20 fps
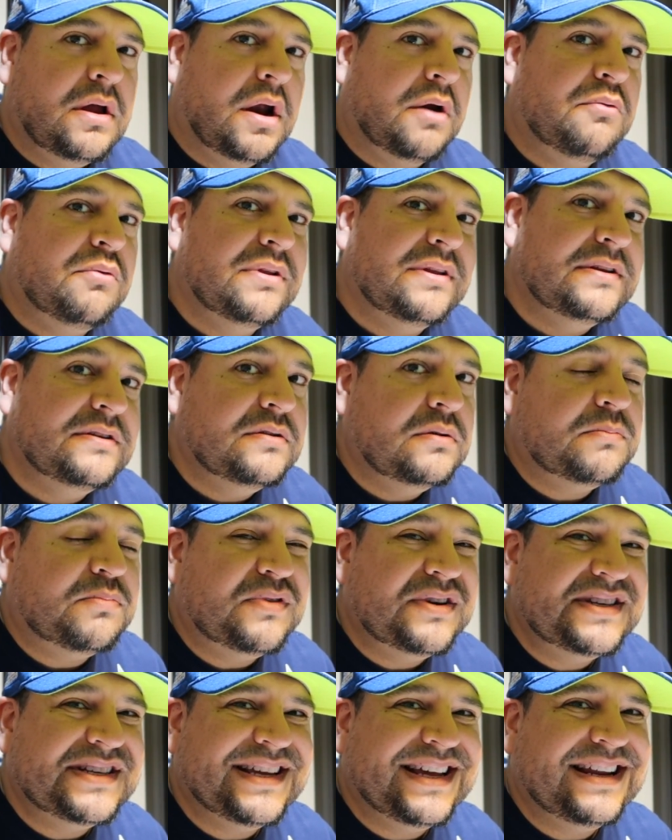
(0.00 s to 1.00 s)
I really do
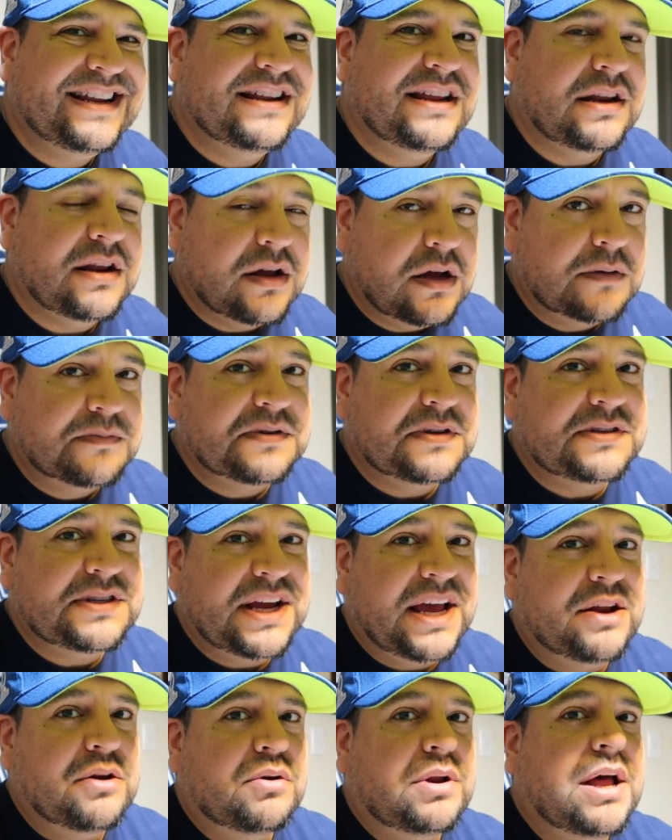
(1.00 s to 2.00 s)
appreciate it. It helps the
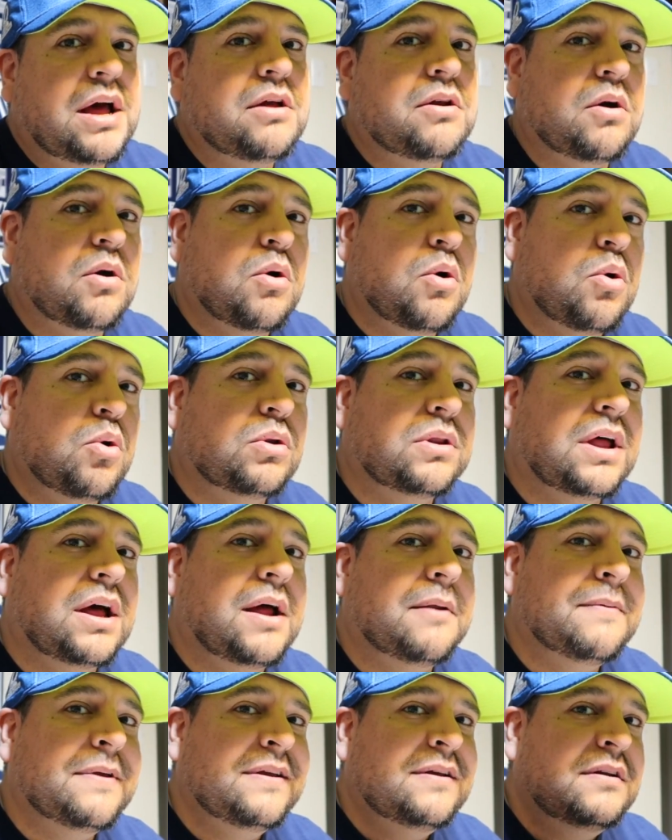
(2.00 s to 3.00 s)
channel out a whole
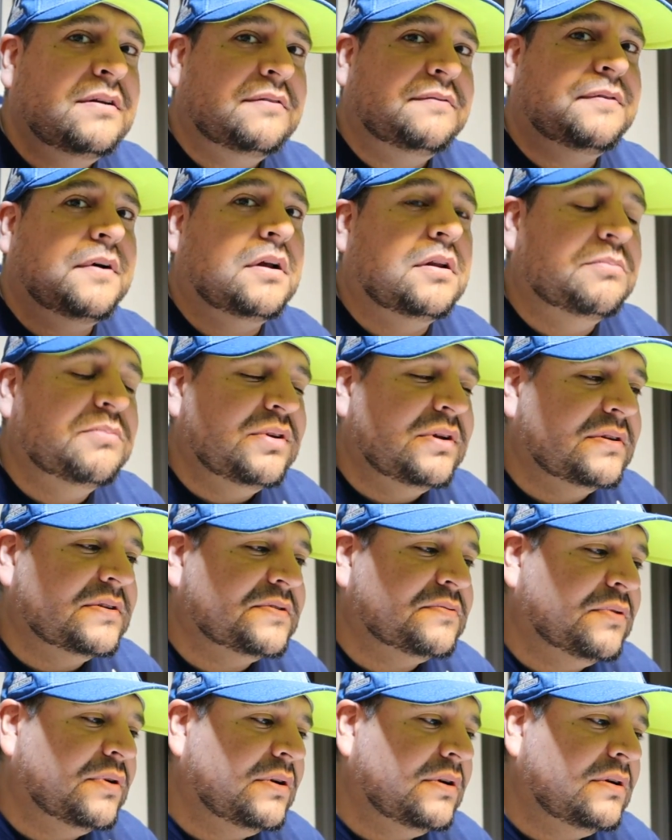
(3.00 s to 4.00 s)
lot. Follow me
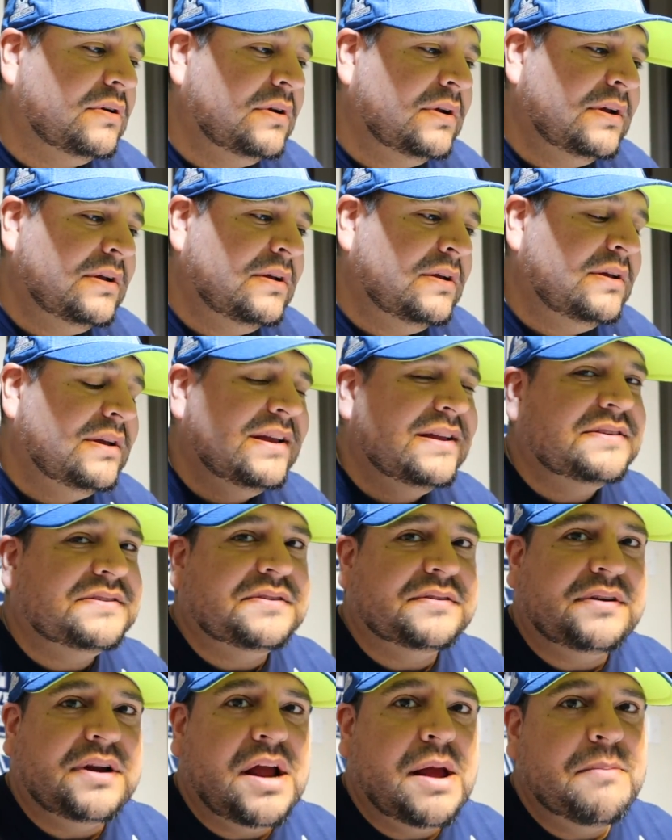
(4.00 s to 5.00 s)
on Twitter,
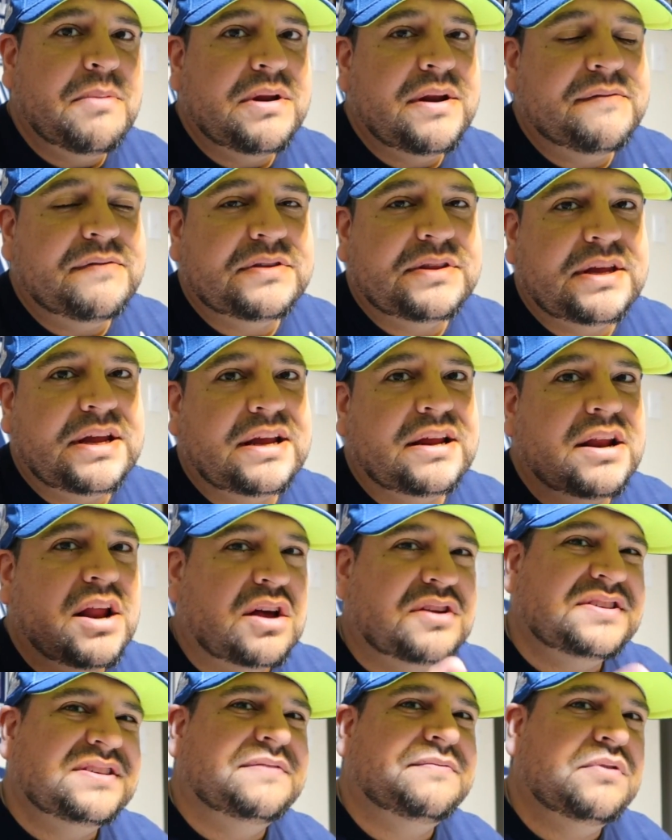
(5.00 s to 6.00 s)
Instagram, and everything.
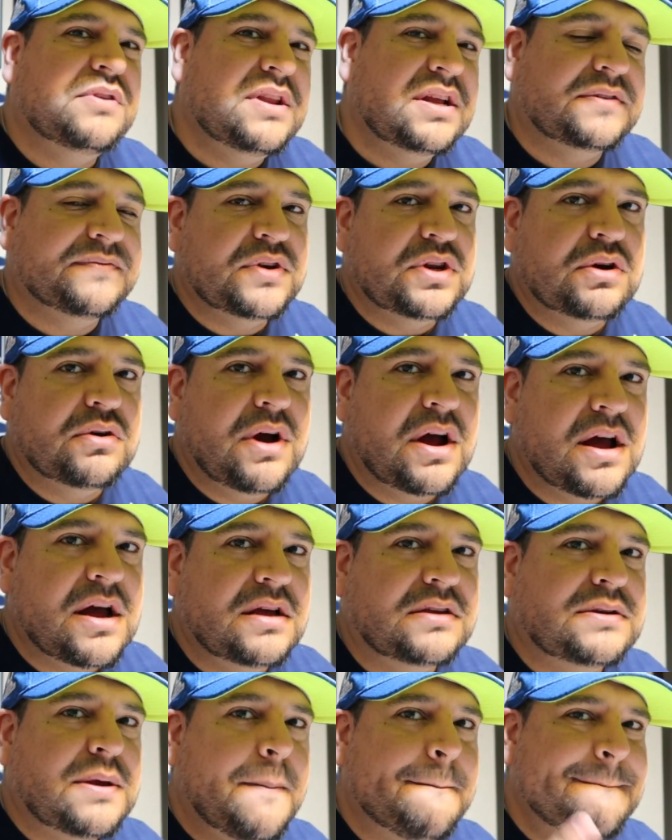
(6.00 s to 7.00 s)
I'll see you for the next video, guys.